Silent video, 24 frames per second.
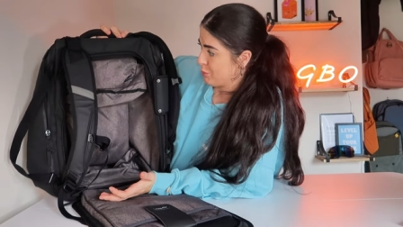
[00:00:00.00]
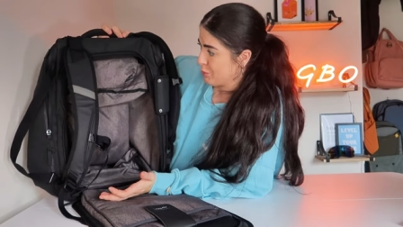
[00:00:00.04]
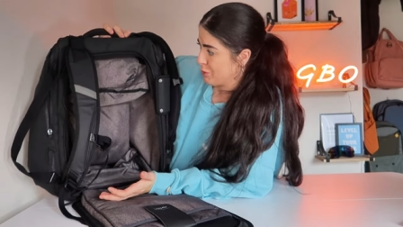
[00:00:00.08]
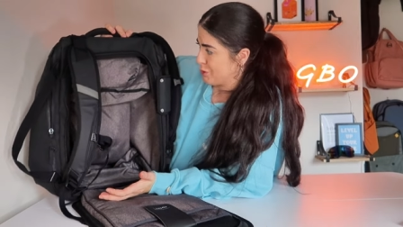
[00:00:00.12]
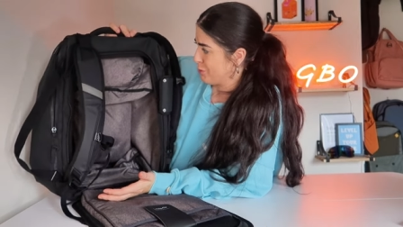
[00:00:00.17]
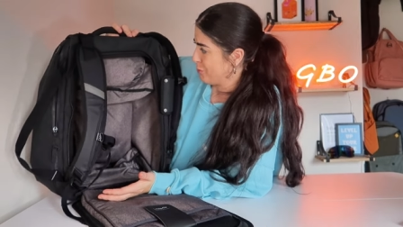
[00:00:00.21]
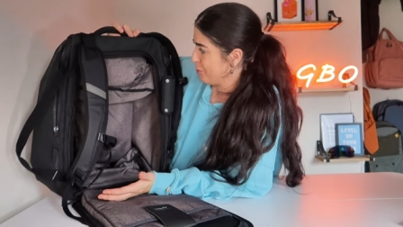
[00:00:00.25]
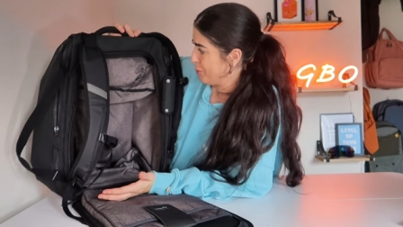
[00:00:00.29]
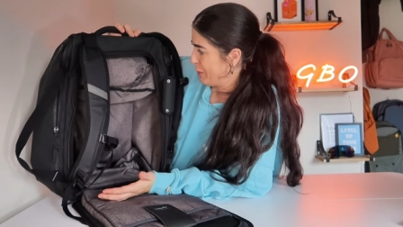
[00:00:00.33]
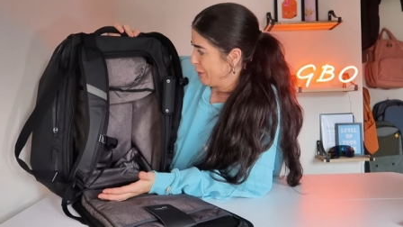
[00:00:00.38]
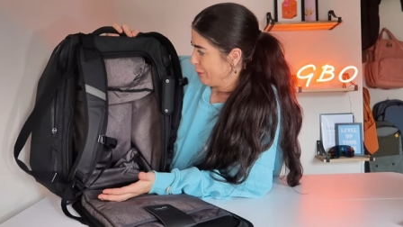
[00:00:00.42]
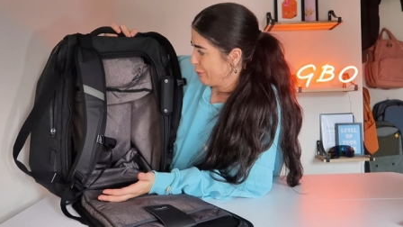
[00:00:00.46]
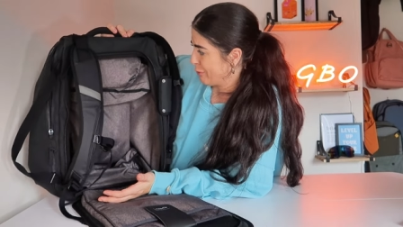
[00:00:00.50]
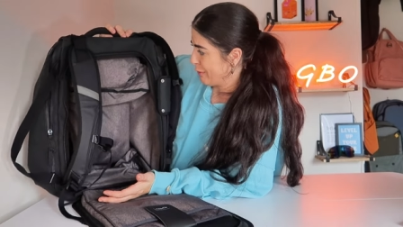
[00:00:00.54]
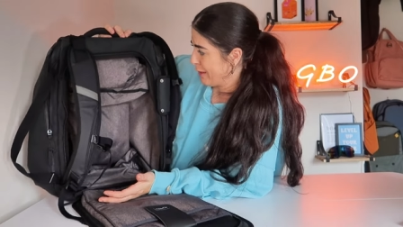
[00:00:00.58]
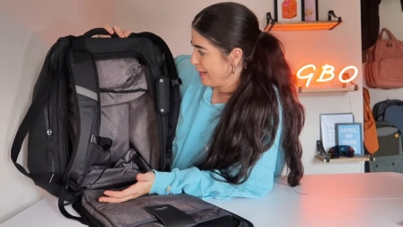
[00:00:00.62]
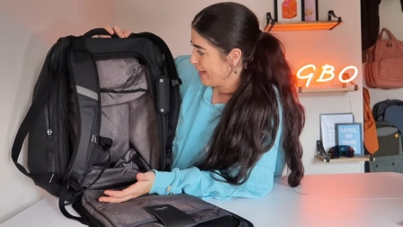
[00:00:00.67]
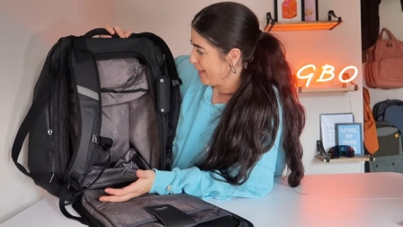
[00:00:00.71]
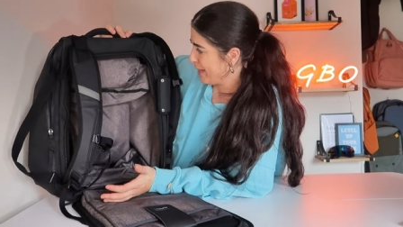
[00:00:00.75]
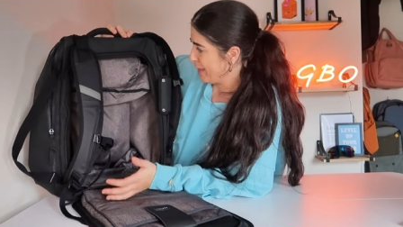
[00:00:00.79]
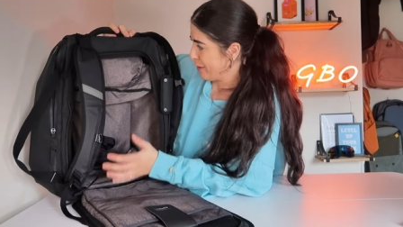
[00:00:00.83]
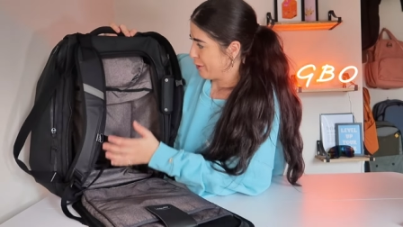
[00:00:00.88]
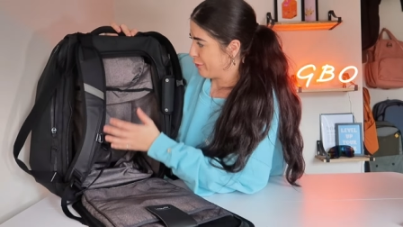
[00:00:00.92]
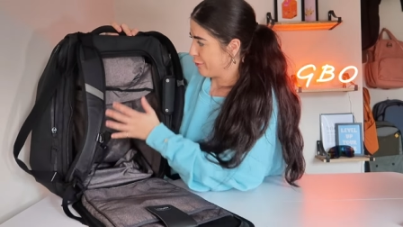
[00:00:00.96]
which would be
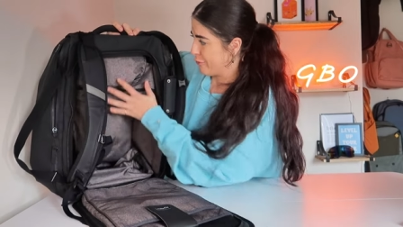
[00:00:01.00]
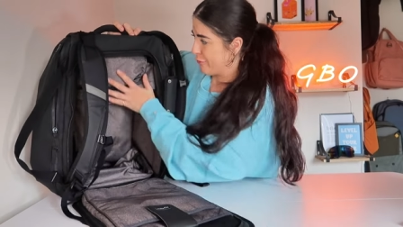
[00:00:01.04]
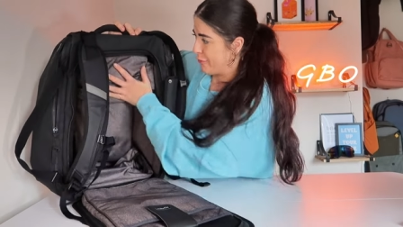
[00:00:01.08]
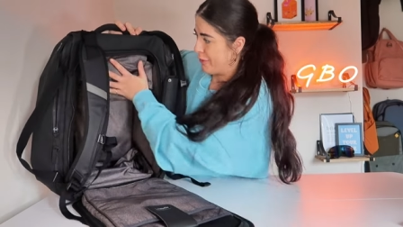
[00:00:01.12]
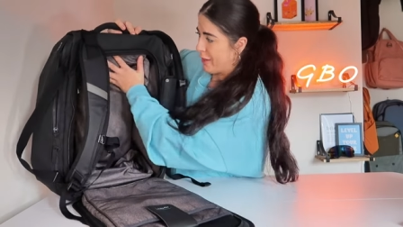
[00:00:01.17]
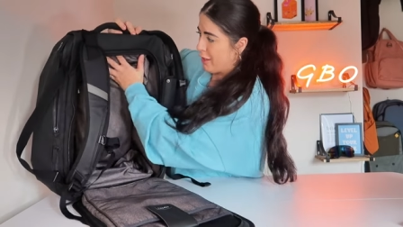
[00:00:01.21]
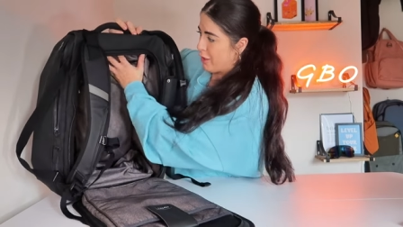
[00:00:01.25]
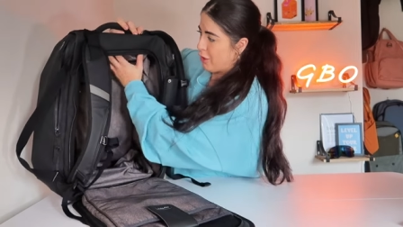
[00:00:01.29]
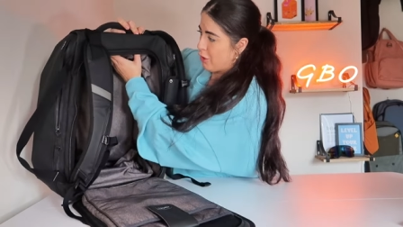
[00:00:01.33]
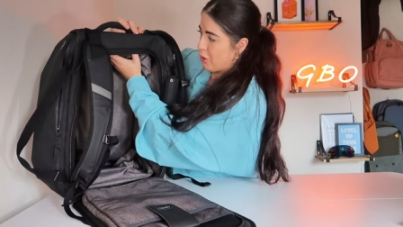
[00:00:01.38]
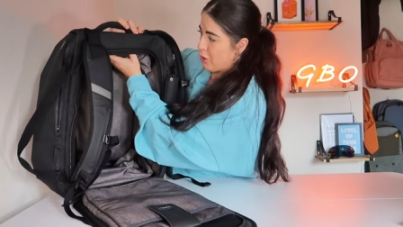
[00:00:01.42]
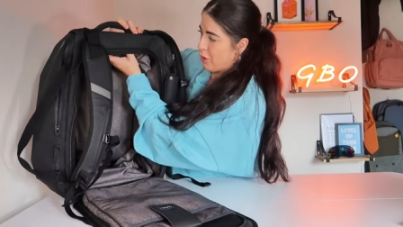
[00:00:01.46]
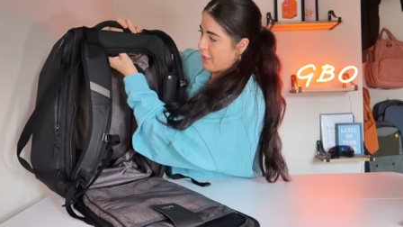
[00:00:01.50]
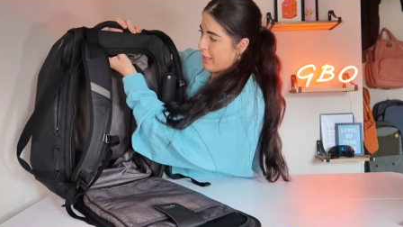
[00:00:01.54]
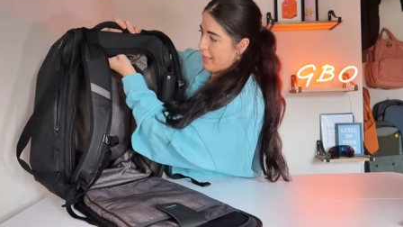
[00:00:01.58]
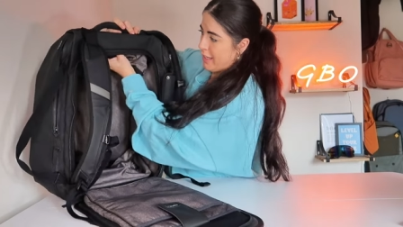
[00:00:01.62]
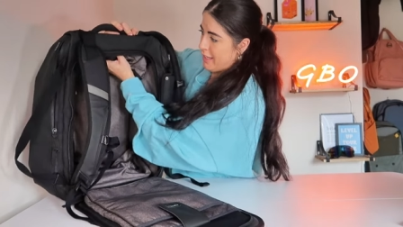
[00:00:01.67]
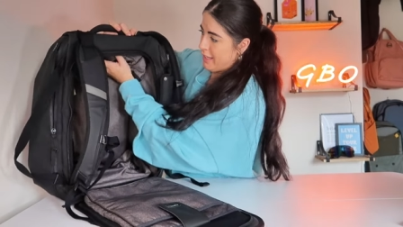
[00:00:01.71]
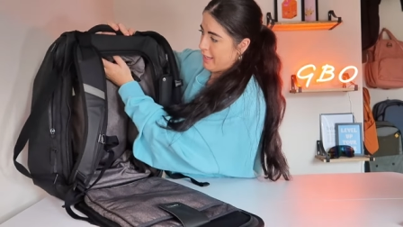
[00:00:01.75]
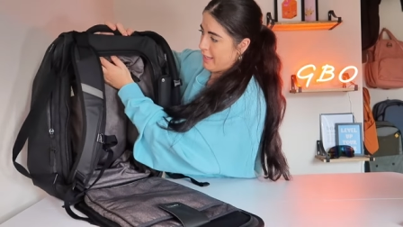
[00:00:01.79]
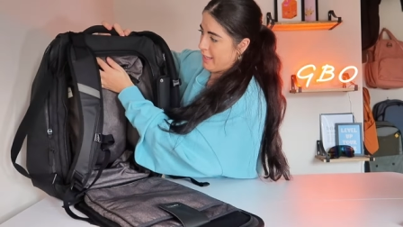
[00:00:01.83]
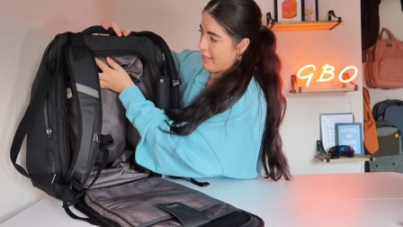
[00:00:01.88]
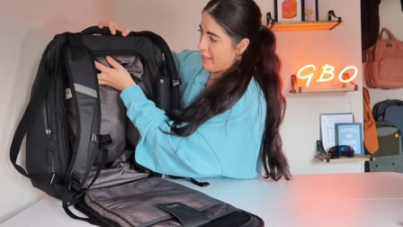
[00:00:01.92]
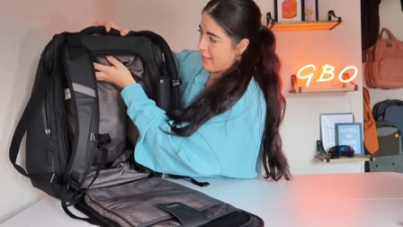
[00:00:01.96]
great. You can fit a lot
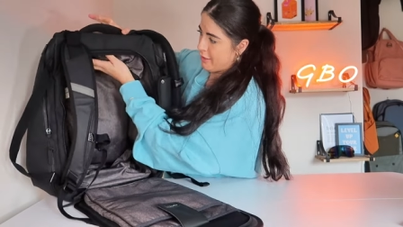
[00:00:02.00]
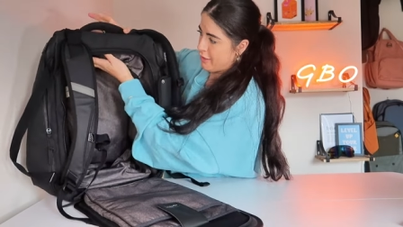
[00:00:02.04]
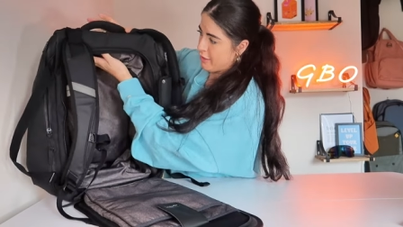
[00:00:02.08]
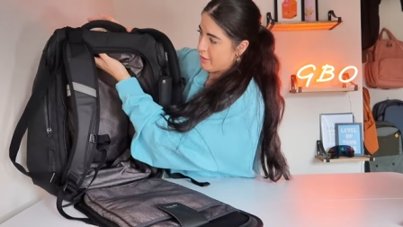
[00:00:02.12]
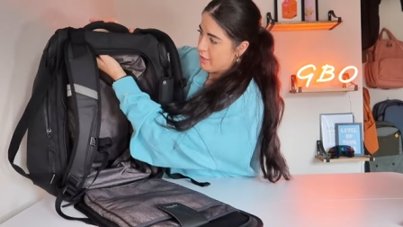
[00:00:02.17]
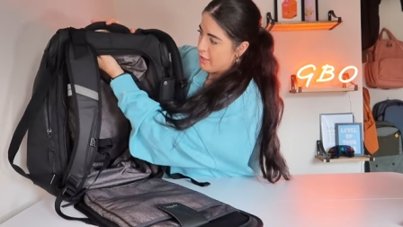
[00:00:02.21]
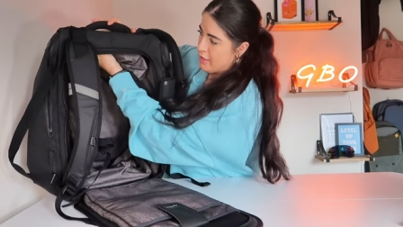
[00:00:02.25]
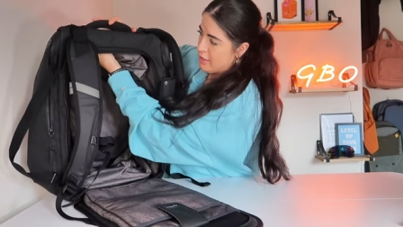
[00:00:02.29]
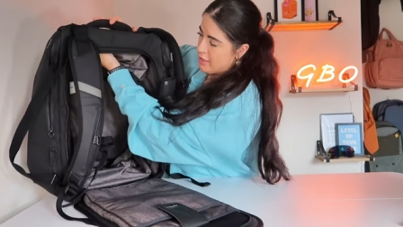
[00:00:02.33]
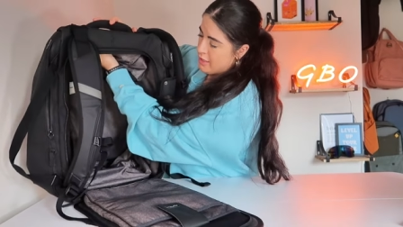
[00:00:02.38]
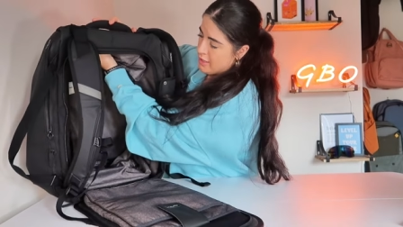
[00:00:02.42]
in here.